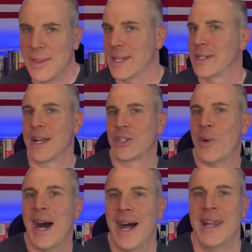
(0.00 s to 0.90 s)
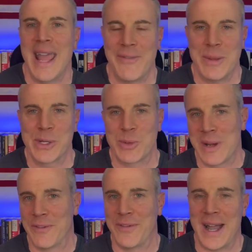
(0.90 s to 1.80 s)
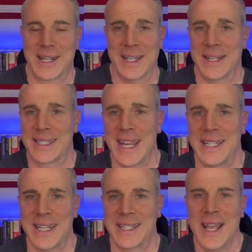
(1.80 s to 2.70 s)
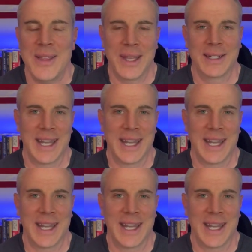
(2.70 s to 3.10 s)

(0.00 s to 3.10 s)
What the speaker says: Things got so hot and heavy between Fox and DeSantis that,